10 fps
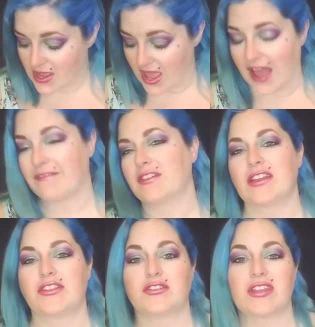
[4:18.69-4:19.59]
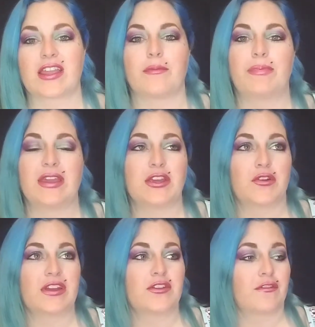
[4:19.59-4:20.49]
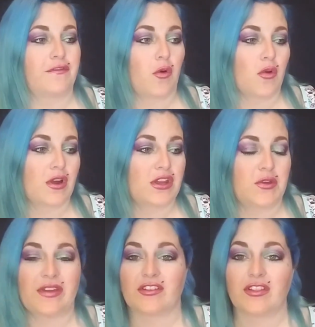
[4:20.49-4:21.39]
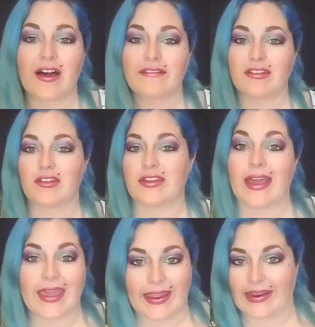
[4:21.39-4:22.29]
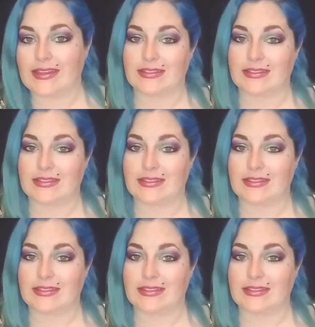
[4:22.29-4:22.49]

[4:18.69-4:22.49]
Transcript: I feel like there's like you're either for it, you either love it or you hate it.